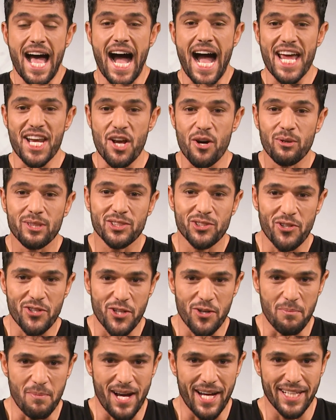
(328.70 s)
I know it's on
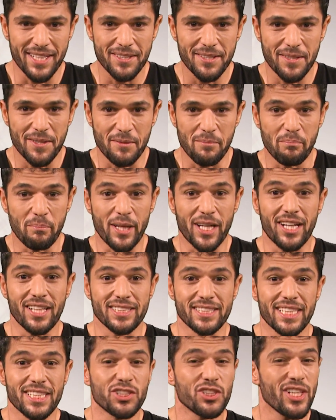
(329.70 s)
your mind
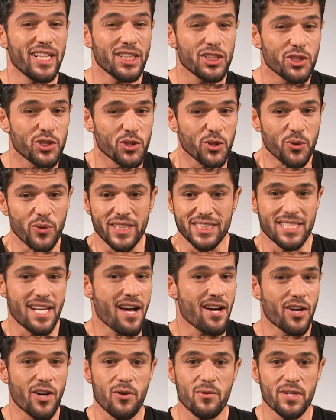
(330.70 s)
because this issue is
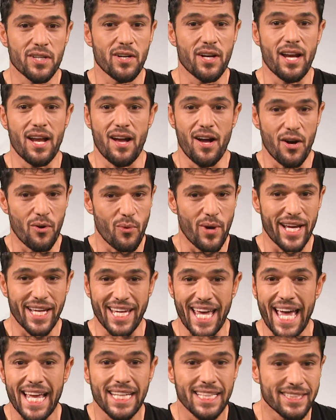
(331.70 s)
not going
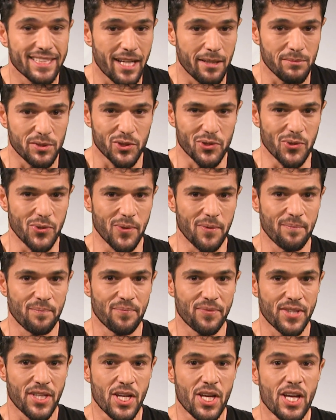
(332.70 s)
away anytime soon.
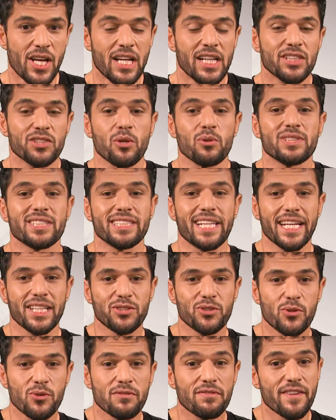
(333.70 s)
So stay
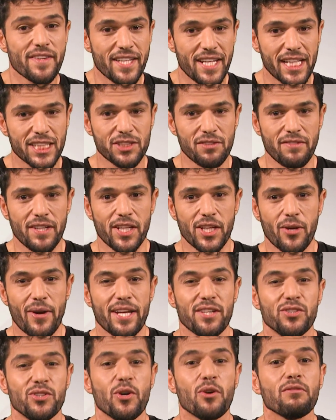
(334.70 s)
tuned for the next video,
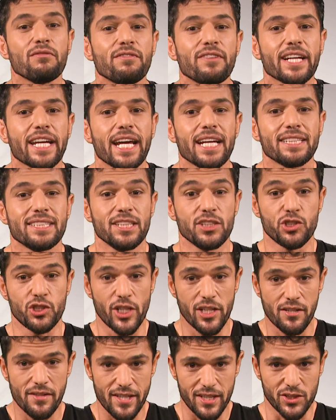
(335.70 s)
and don't forget to
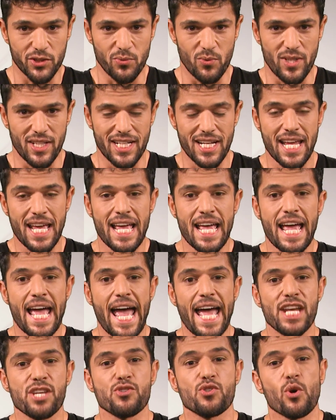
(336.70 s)
share this one
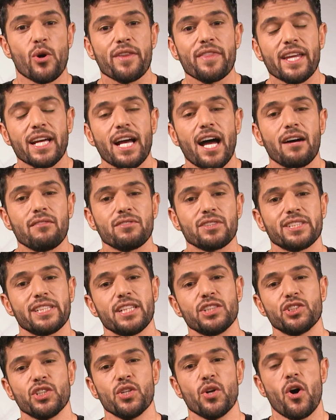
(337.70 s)
and join the
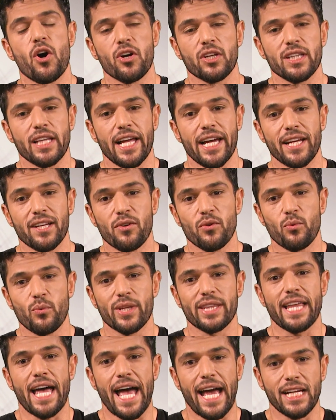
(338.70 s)
conversation online
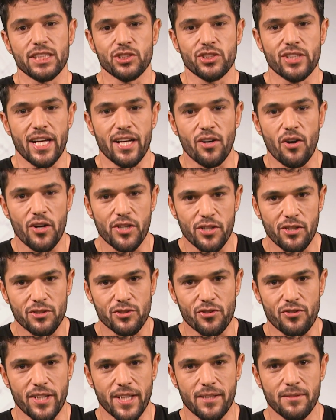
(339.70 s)
with the hashtag on your
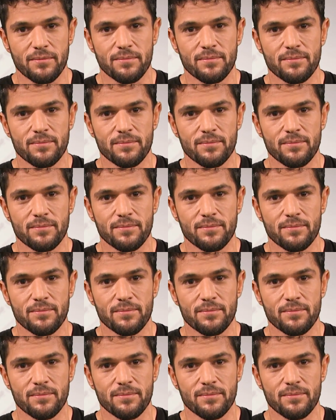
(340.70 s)
screen.